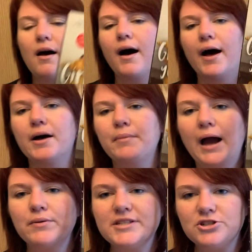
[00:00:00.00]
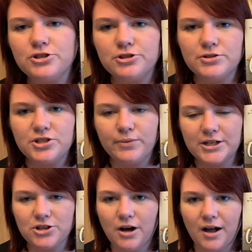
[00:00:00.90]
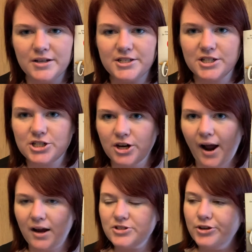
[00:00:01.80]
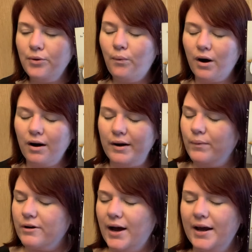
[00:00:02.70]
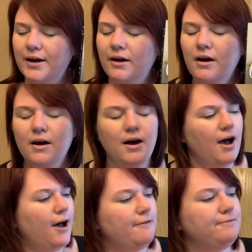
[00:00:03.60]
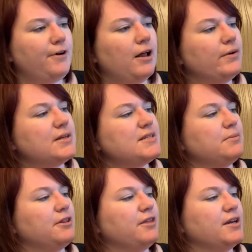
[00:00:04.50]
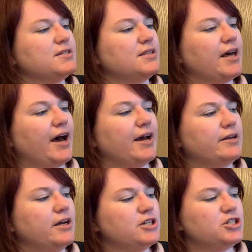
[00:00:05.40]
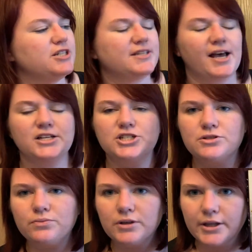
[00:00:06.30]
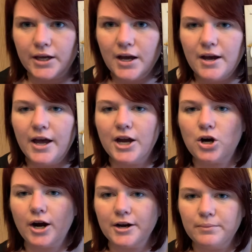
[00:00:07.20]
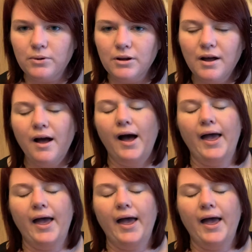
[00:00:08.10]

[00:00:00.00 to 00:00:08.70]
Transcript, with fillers: Um, I was introduced to Rachel Hollis this year actually at work. We're kind of um, following some of the things that she says. She's really incredible.